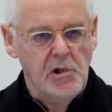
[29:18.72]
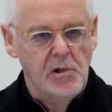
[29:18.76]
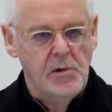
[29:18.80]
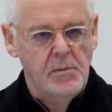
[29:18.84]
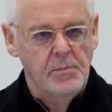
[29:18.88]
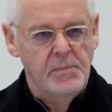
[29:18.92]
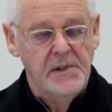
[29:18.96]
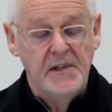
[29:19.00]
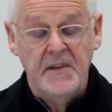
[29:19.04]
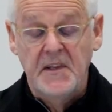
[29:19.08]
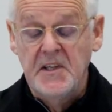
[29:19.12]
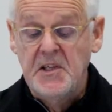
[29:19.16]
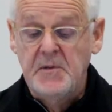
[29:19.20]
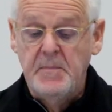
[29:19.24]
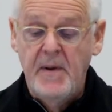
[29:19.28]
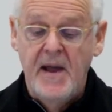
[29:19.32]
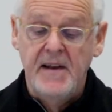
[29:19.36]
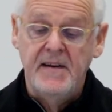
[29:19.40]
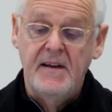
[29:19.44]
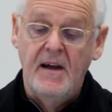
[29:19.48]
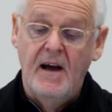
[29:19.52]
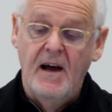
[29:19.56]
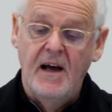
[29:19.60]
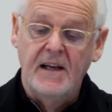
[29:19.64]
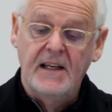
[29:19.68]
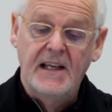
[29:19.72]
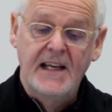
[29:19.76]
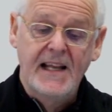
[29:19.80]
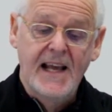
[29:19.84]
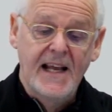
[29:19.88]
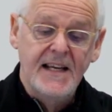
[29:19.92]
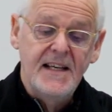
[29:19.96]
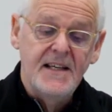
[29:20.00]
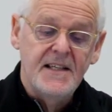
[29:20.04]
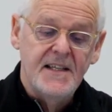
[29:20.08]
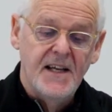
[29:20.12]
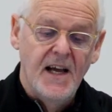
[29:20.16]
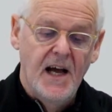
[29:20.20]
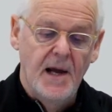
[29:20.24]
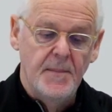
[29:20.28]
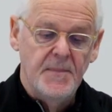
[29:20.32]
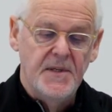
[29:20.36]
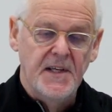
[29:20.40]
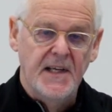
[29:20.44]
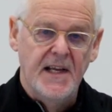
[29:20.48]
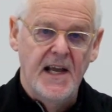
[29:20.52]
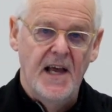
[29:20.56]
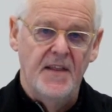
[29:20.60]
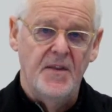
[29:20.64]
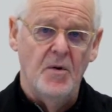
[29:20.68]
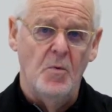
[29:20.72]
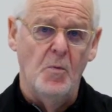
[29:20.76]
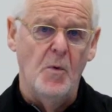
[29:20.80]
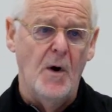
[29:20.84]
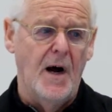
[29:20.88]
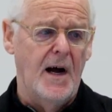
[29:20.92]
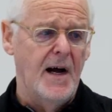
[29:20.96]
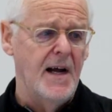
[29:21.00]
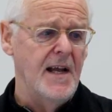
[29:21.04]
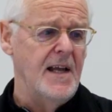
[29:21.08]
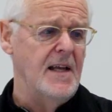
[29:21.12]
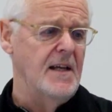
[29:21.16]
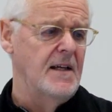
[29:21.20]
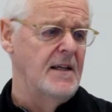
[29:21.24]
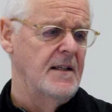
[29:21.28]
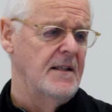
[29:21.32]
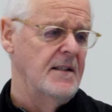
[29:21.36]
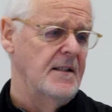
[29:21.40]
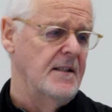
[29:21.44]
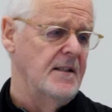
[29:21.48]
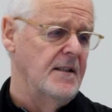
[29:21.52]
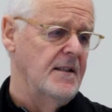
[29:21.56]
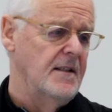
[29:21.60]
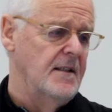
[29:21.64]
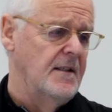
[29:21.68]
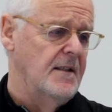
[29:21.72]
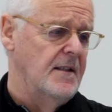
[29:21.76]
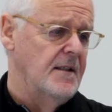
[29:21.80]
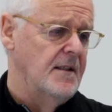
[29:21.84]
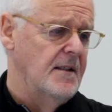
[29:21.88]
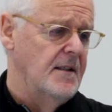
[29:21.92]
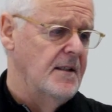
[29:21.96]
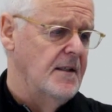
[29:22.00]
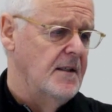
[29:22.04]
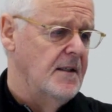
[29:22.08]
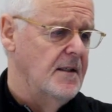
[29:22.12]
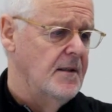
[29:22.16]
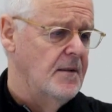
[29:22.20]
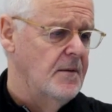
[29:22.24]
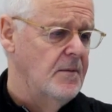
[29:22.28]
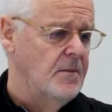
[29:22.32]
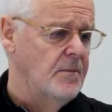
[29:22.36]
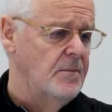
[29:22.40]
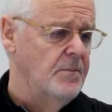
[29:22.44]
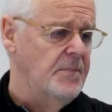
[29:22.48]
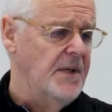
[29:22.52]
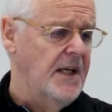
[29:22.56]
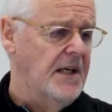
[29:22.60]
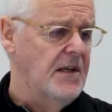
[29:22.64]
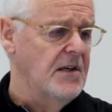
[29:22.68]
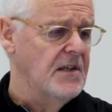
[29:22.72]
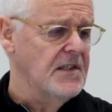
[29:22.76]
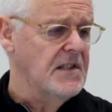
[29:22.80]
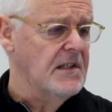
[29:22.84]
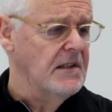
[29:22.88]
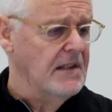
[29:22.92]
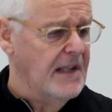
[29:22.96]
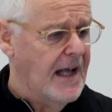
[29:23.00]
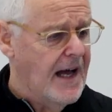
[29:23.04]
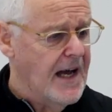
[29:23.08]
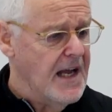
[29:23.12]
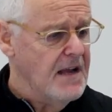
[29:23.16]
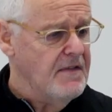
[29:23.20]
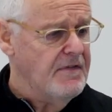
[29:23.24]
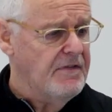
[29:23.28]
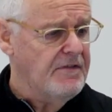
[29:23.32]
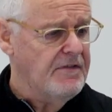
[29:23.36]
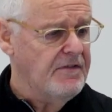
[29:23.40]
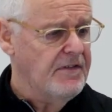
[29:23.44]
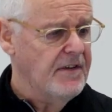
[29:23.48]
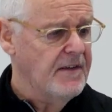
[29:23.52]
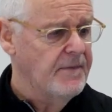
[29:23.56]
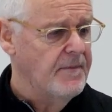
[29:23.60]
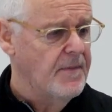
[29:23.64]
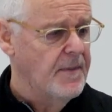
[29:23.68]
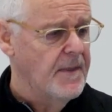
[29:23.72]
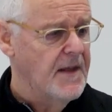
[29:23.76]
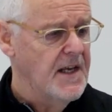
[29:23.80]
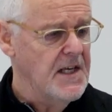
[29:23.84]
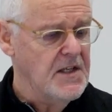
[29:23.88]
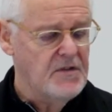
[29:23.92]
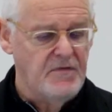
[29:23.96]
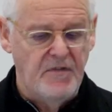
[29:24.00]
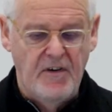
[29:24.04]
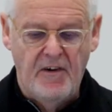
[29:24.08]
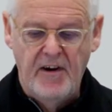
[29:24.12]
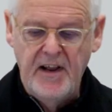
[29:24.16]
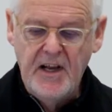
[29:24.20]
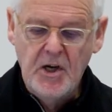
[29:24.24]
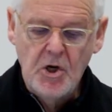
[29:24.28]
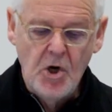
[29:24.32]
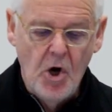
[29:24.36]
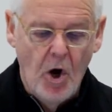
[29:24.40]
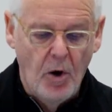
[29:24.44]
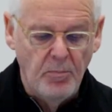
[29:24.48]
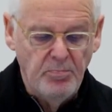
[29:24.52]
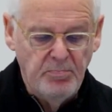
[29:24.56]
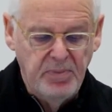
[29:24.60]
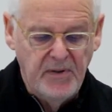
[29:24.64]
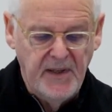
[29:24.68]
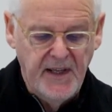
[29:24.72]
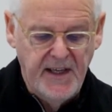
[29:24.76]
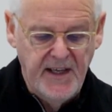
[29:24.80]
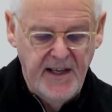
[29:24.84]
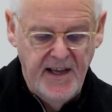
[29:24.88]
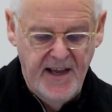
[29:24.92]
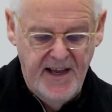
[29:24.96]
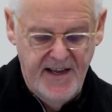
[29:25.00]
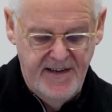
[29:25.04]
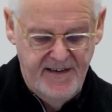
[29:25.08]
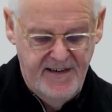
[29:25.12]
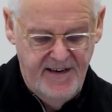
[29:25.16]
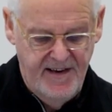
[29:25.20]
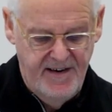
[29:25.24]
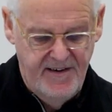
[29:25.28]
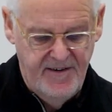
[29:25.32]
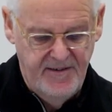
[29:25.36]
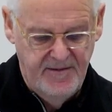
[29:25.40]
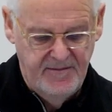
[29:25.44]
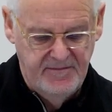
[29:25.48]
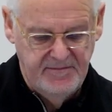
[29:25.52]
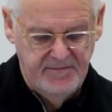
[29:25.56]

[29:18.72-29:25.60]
But they spend hardly any time together. Why? Because life is very complicated.